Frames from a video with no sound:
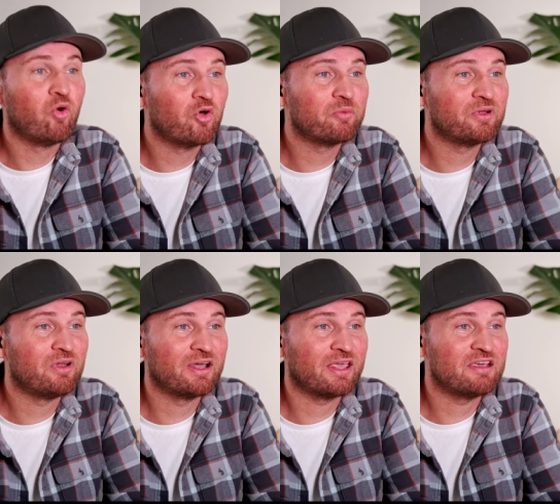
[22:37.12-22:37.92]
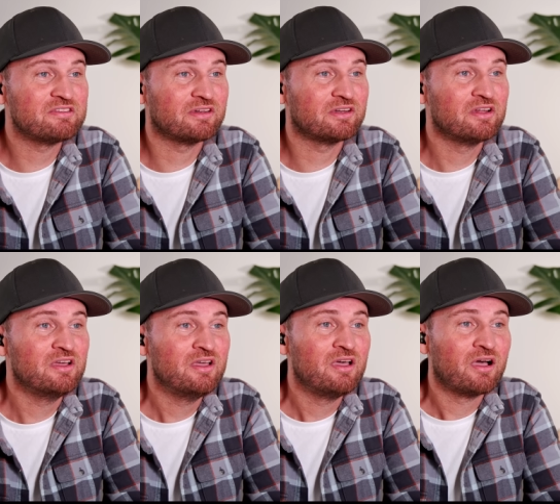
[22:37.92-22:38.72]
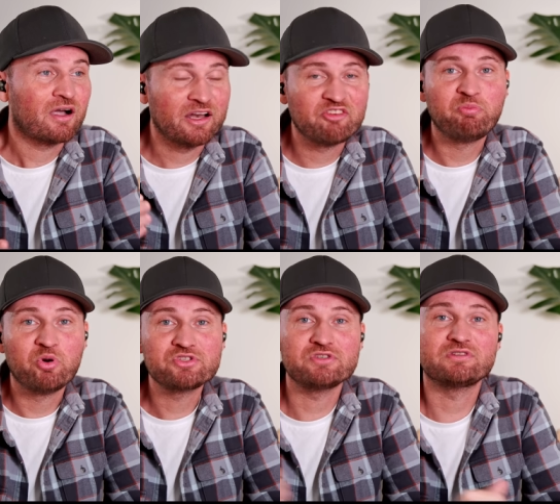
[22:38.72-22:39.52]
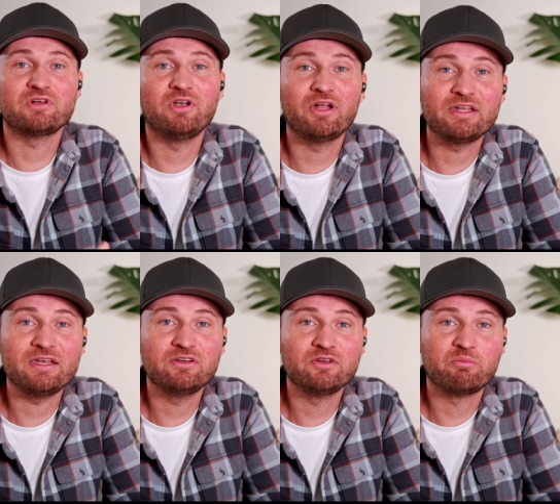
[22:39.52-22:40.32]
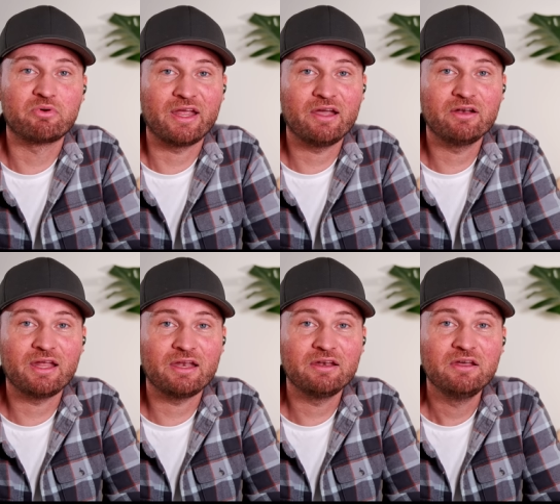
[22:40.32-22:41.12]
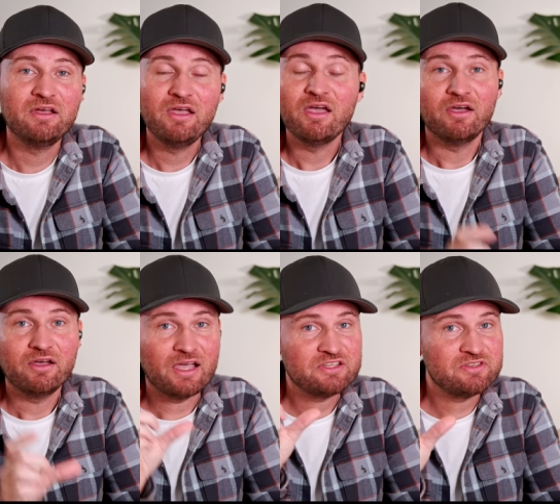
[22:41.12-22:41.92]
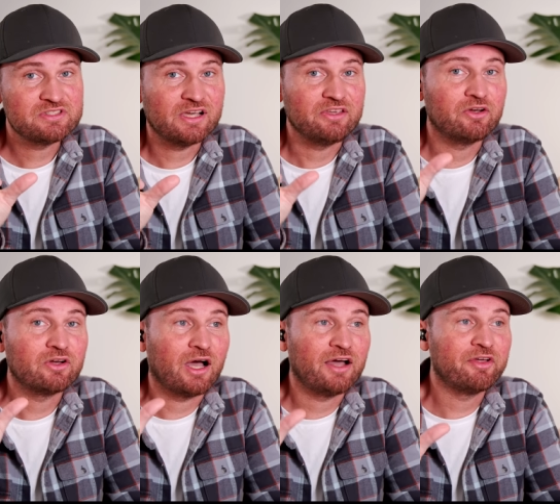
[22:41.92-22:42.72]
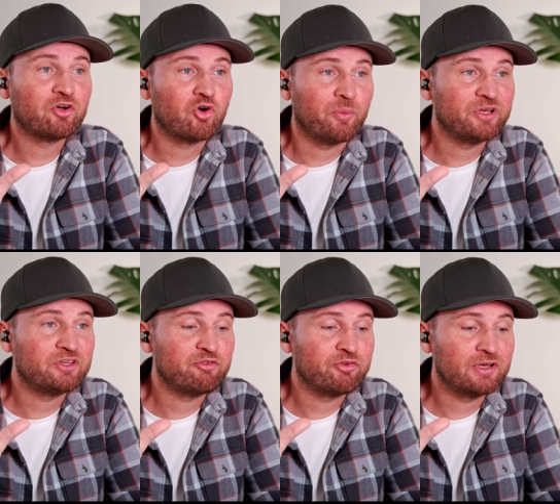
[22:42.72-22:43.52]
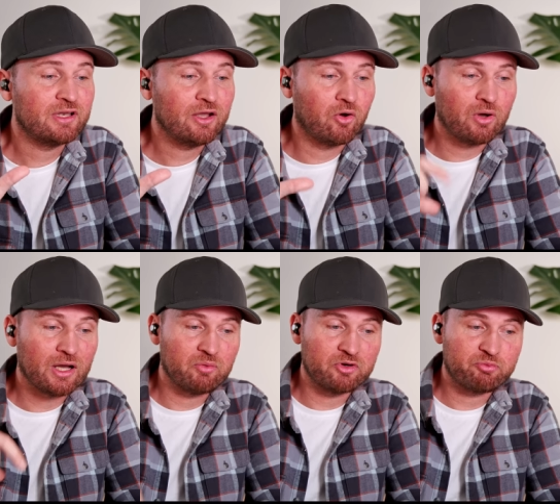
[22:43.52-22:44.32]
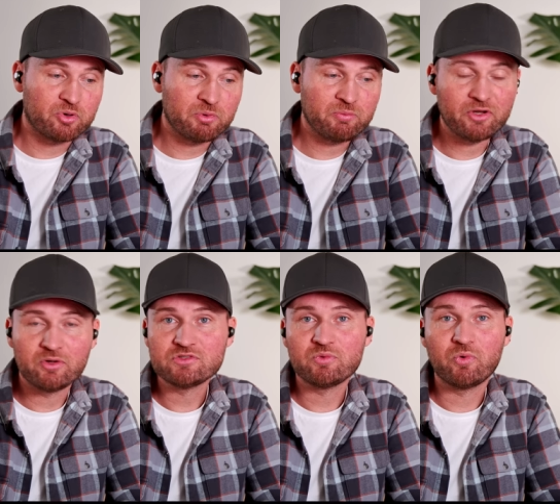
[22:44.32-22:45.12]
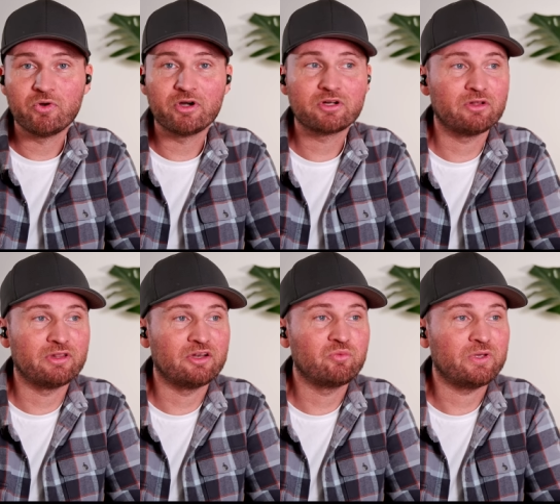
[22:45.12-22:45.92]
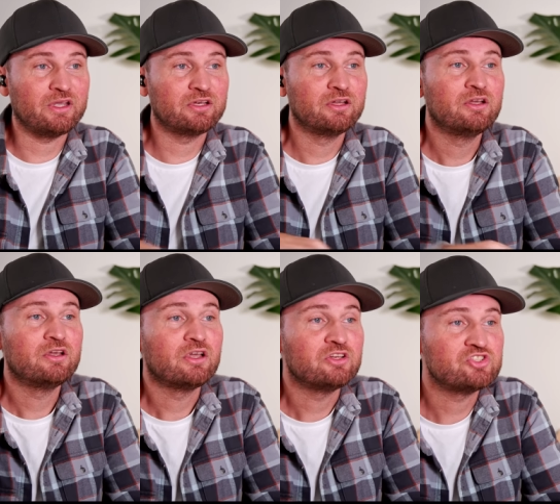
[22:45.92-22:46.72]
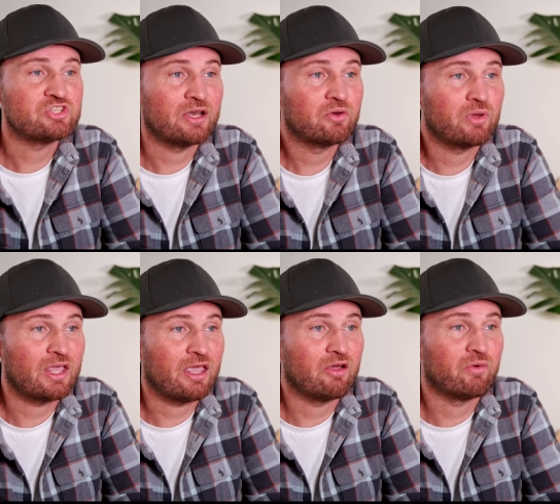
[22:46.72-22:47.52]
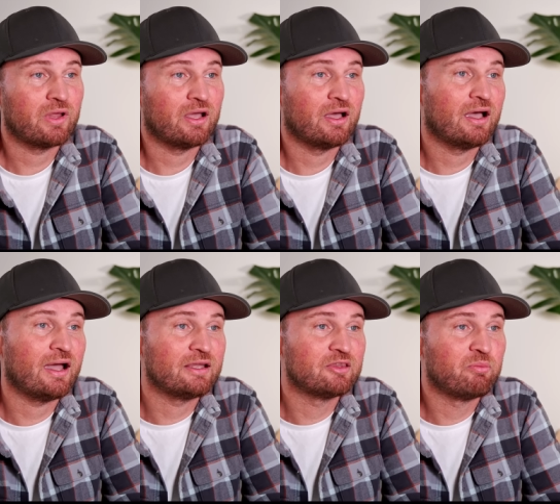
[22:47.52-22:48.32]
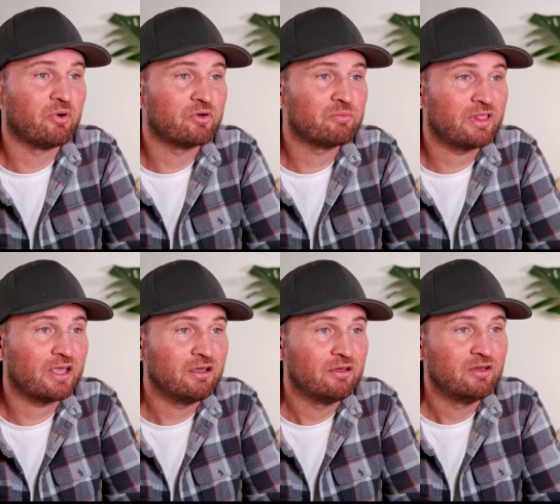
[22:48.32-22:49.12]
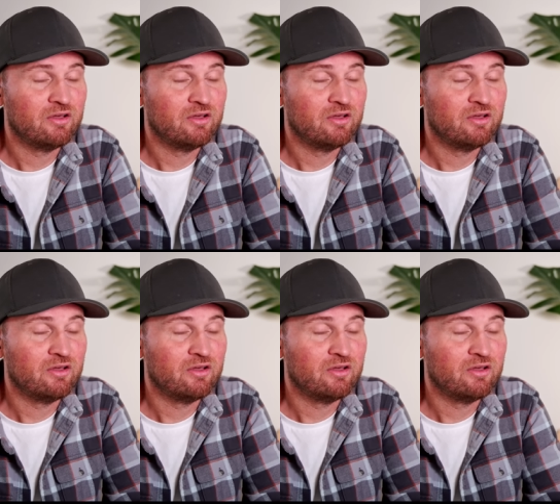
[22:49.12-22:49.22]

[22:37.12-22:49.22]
hornbill, I guess, and it kind of pushes a lot into the brown. And as you say, you could either crop it differently or I would have probably also worked on that weird shadowy area at the bottom there.